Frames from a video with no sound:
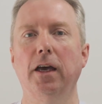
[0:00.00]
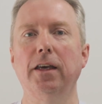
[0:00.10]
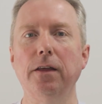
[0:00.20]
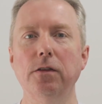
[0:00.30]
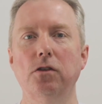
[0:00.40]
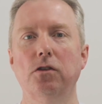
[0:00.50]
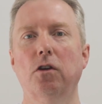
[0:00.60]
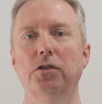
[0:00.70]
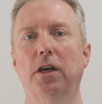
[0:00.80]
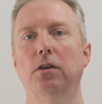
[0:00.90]
Again, this is
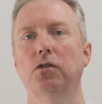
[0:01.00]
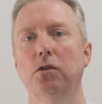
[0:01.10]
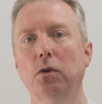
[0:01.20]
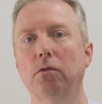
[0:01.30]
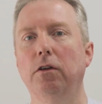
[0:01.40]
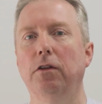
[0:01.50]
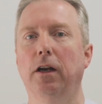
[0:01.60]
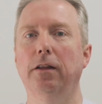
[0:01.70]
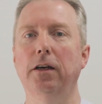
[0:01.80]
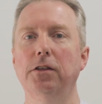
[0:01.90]
not set in stone or anything
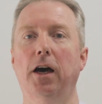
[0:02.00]
like that,